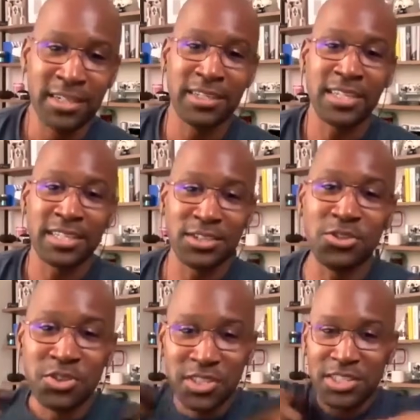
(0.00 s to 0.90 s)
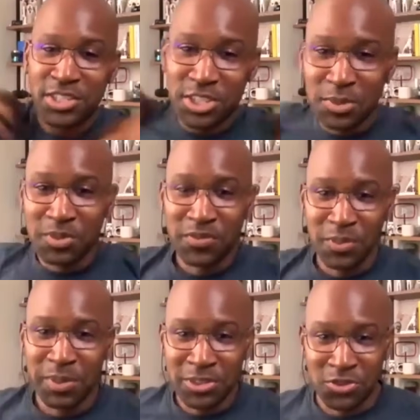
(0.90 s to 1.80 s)
It's like the dude in the gym with the
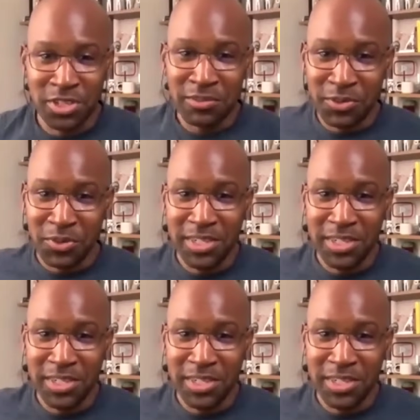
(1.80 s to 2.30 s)
muscles everywhere.